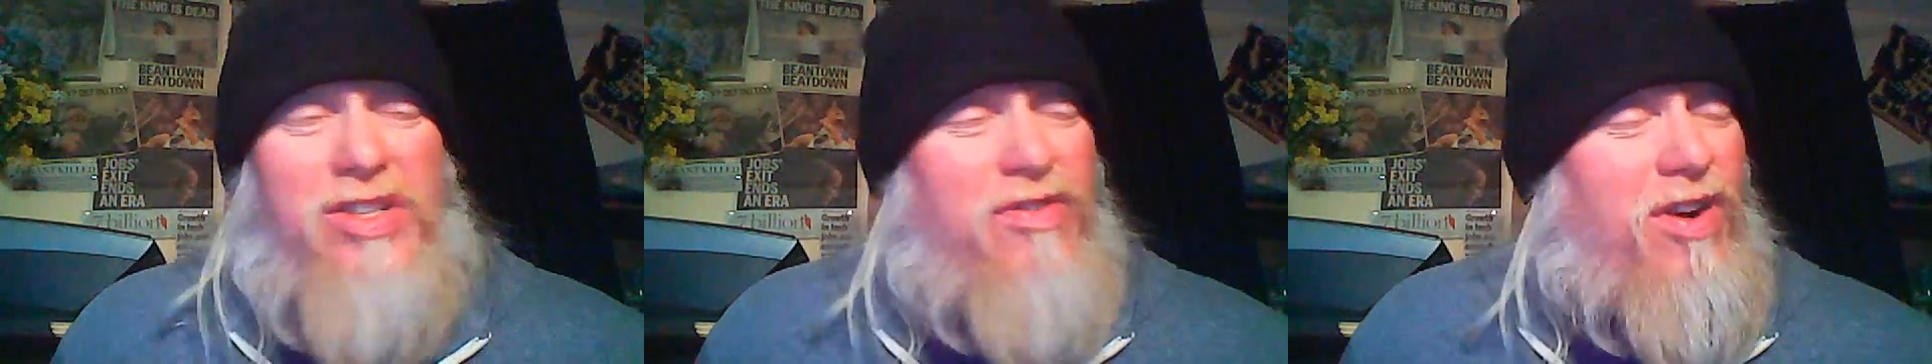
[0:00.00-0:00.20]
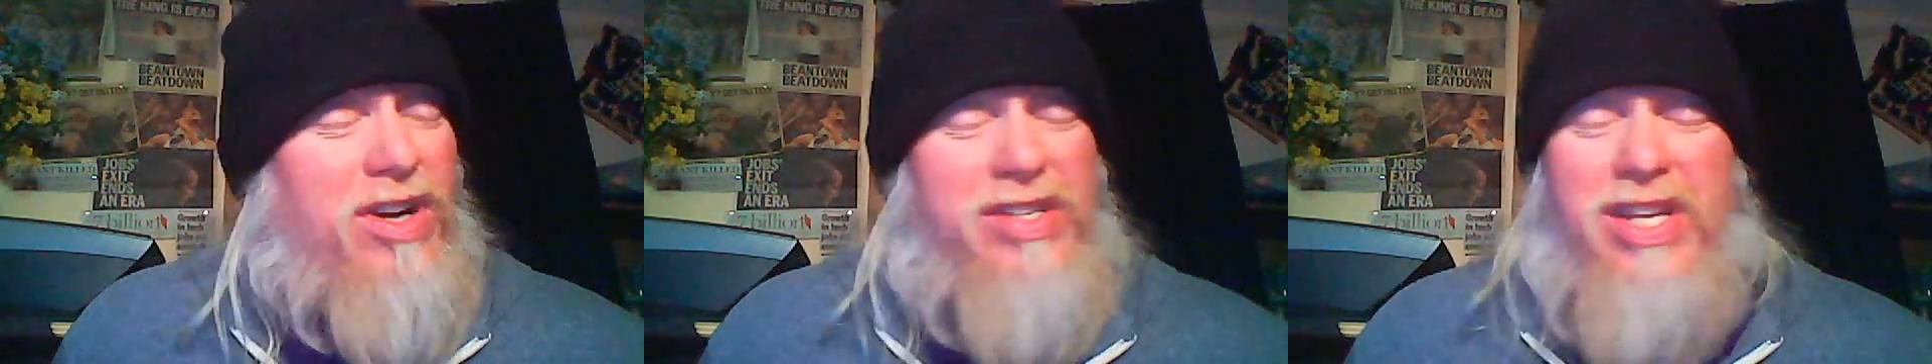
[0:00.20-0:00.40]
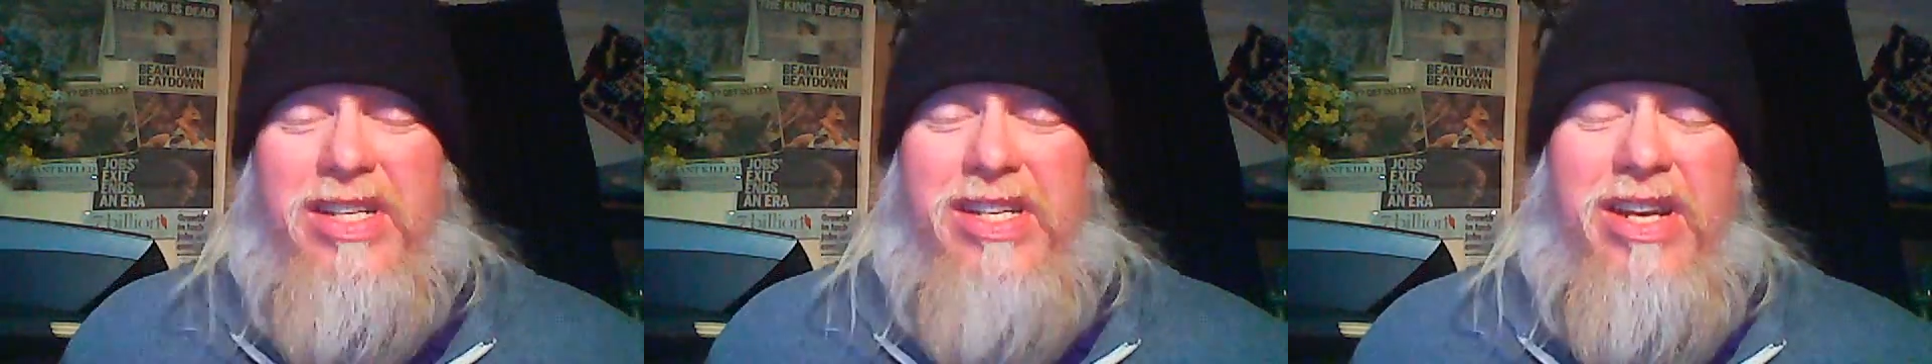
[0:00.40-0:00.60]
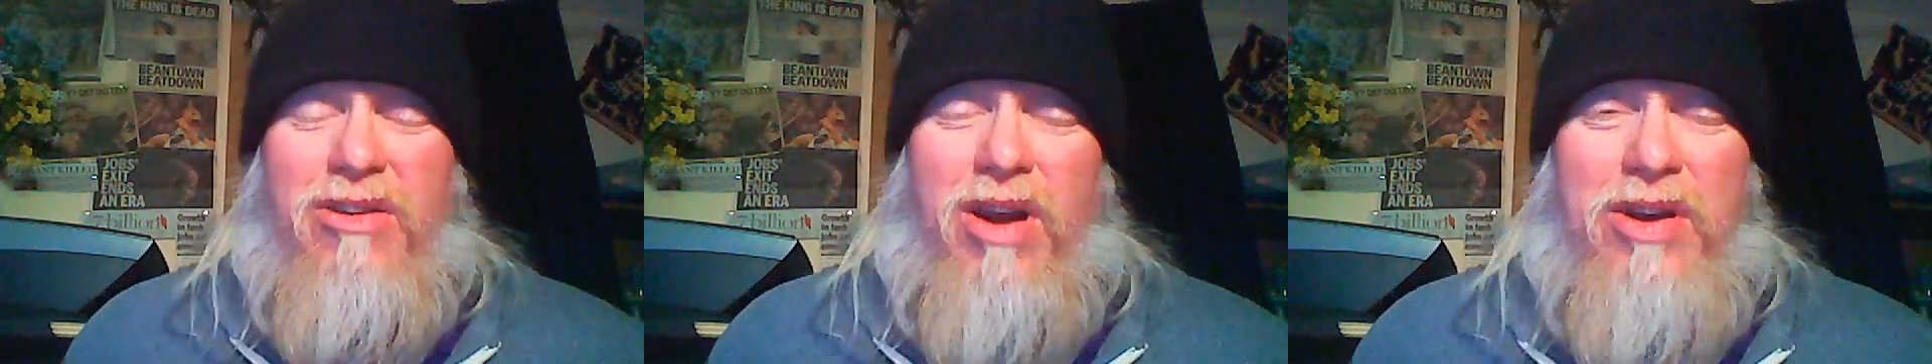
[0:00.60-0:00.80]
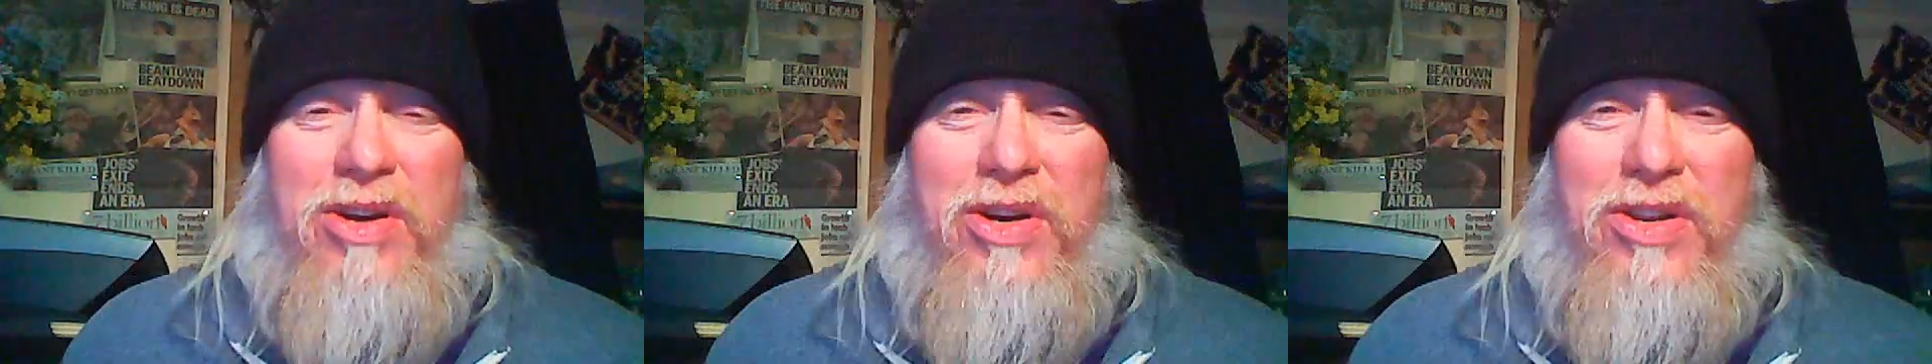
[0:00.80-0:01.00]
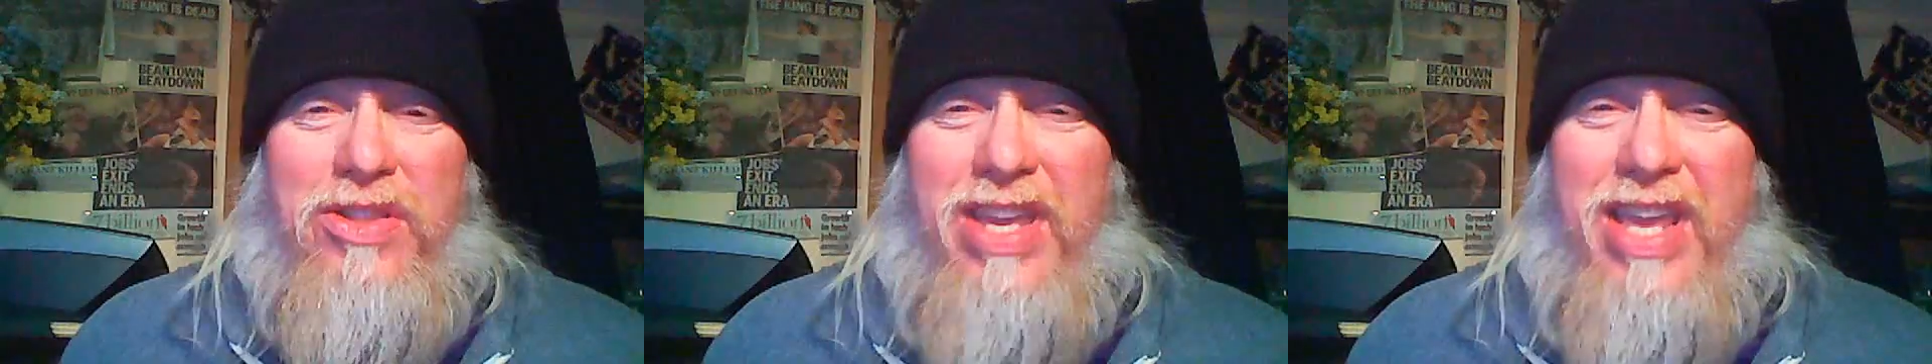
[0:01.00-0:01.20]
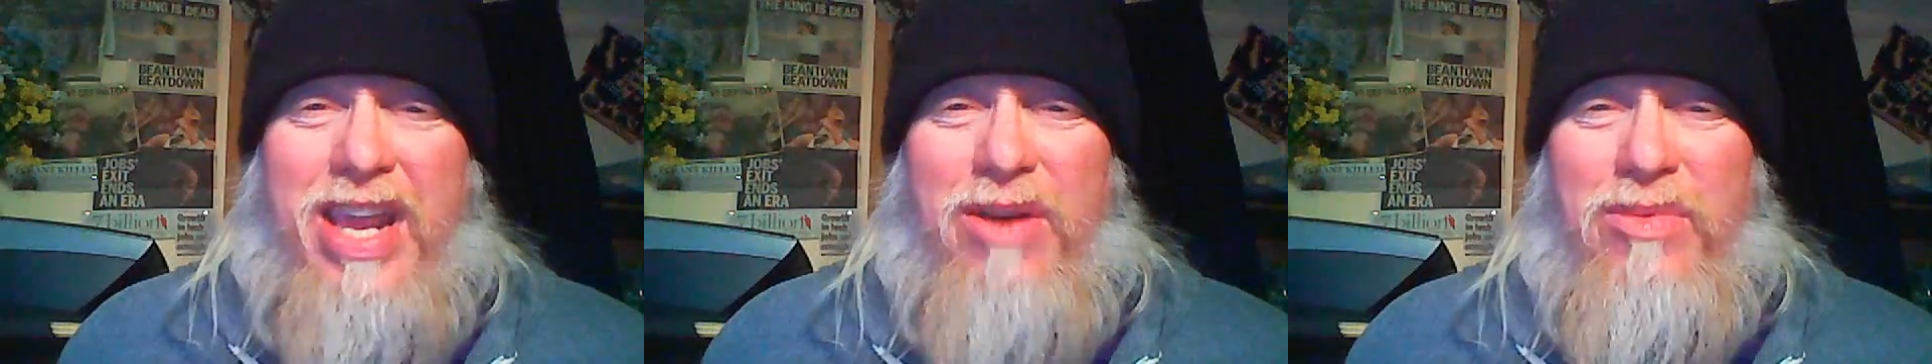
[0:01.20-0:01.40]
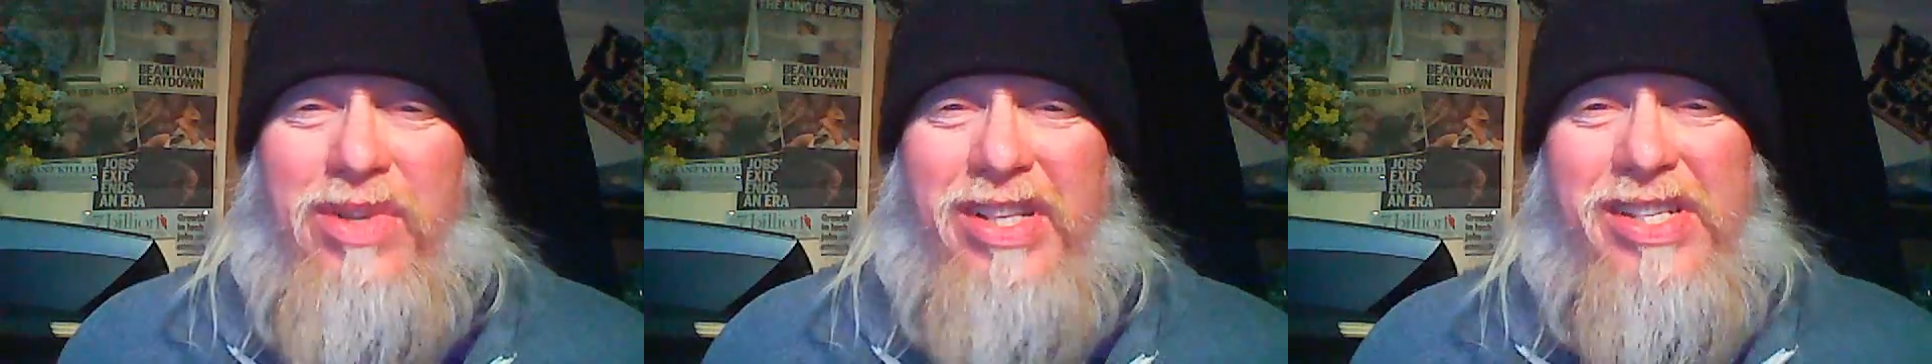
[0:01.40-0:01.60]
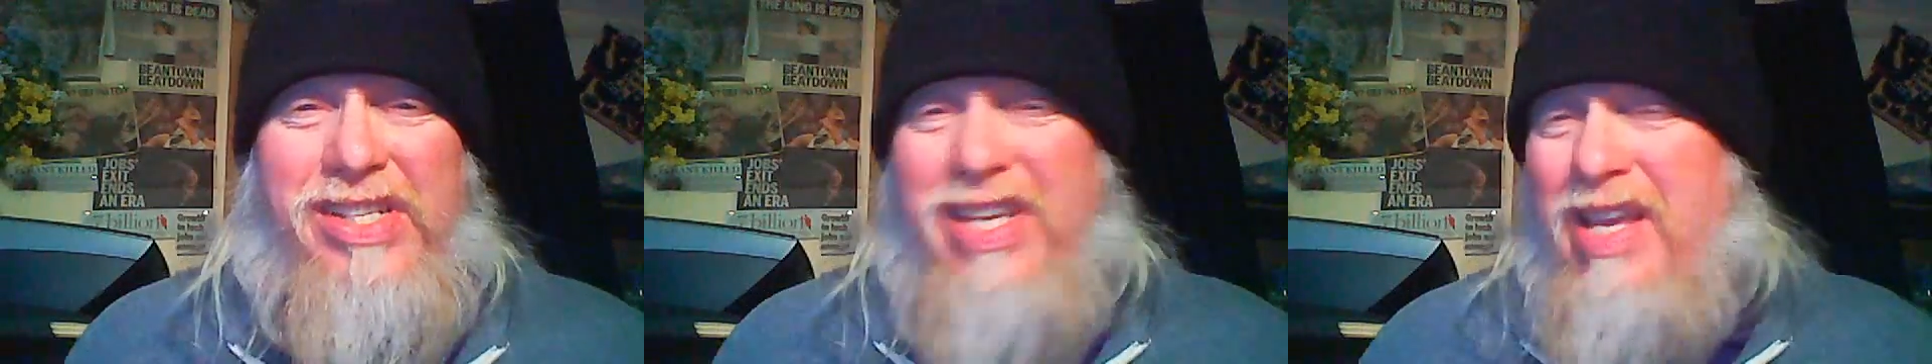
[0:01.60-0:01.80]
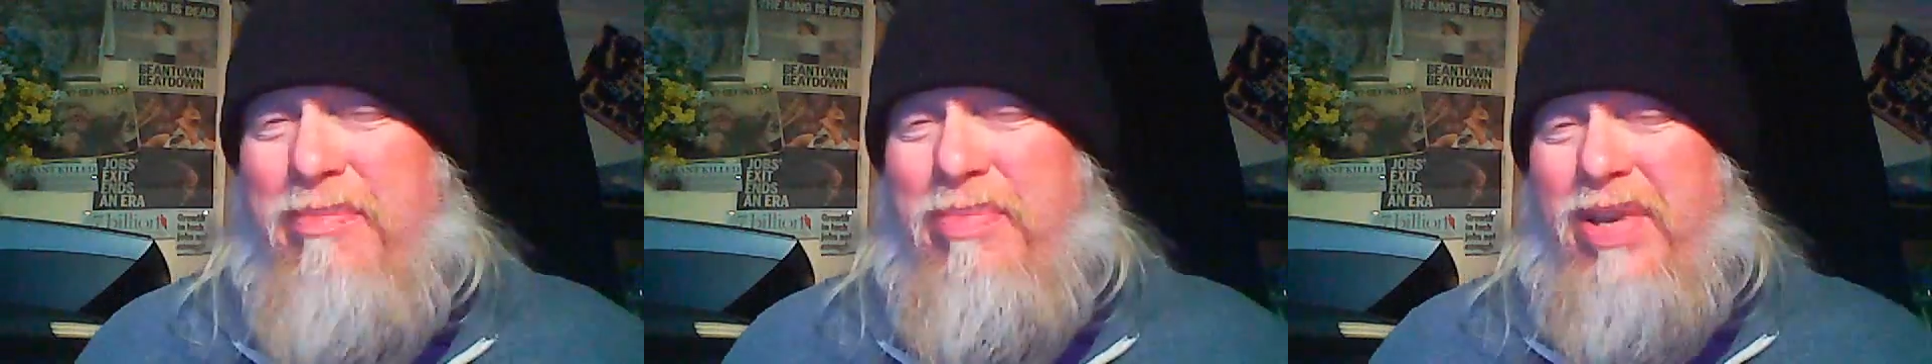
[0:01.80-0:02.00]
as far as us here on Earth, you can't really
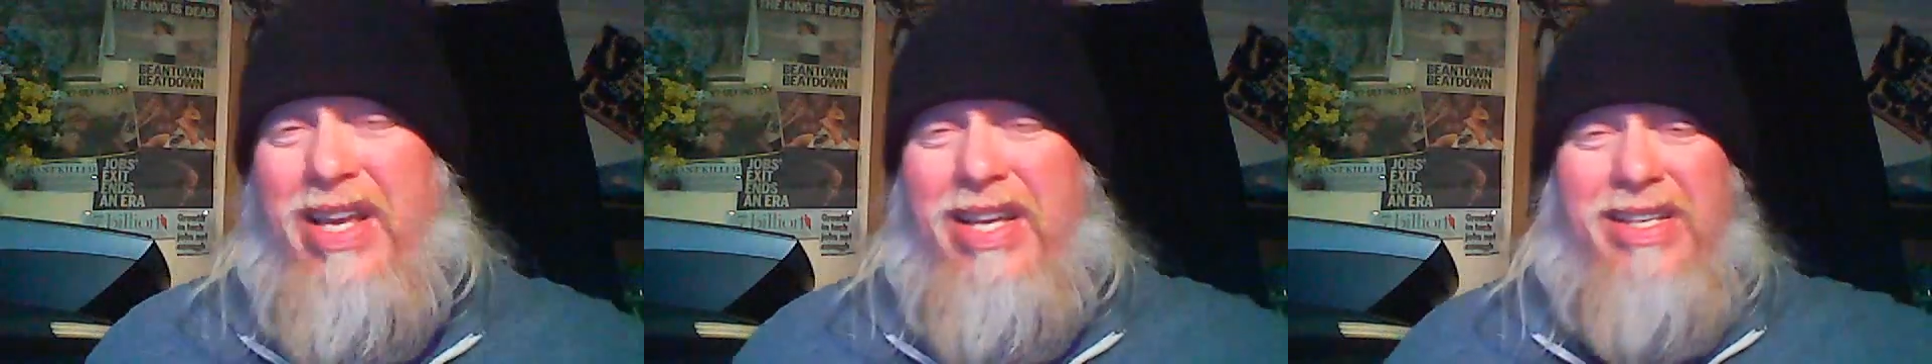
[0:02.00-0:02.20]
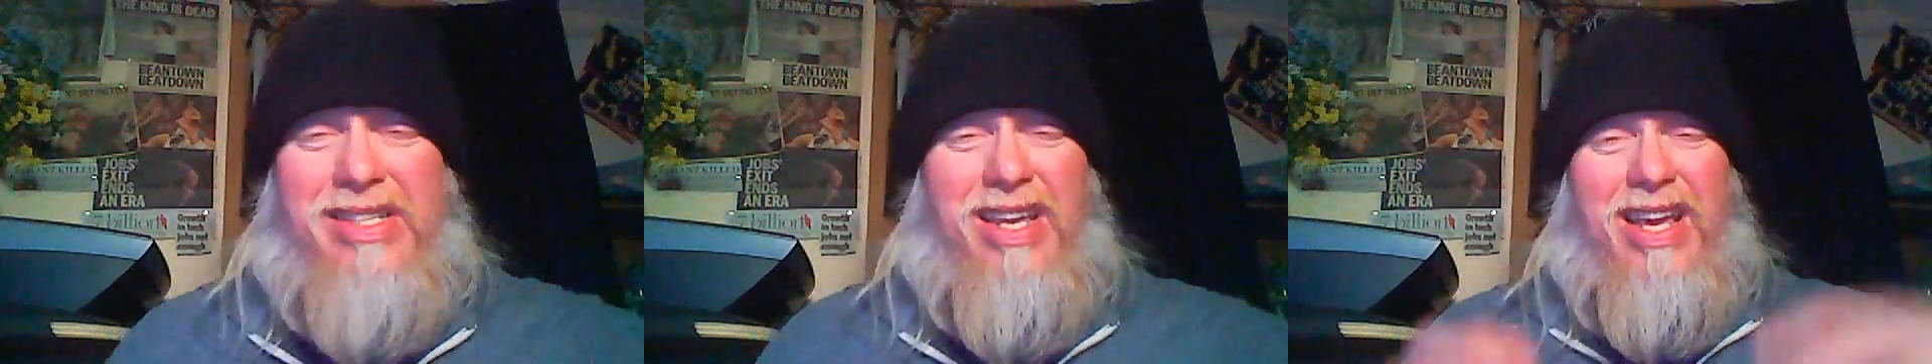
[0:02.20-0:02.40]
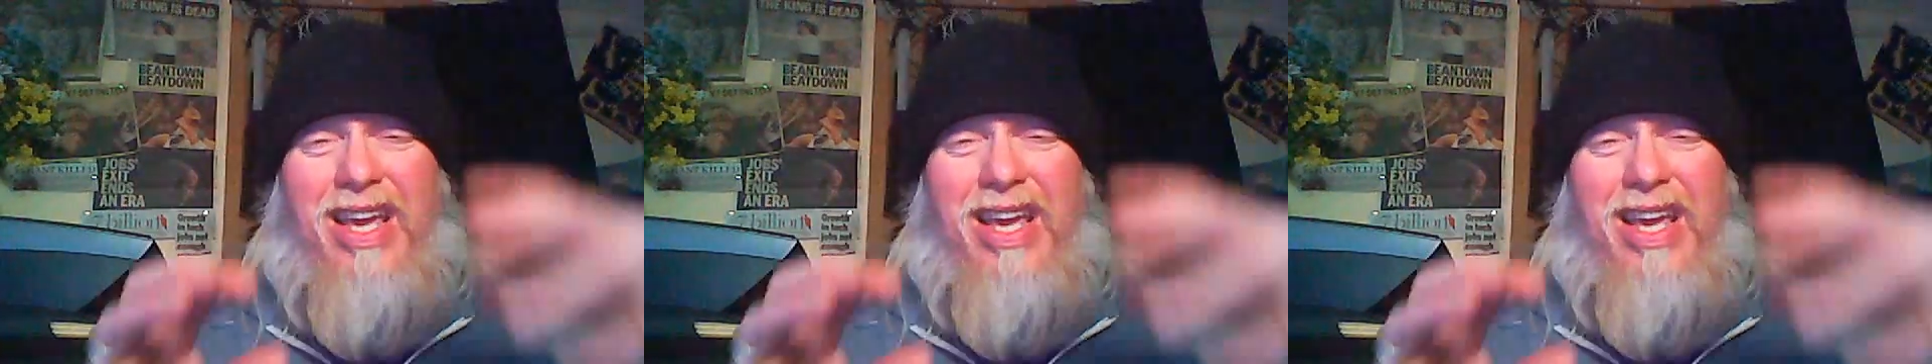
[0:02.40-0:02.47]
see it because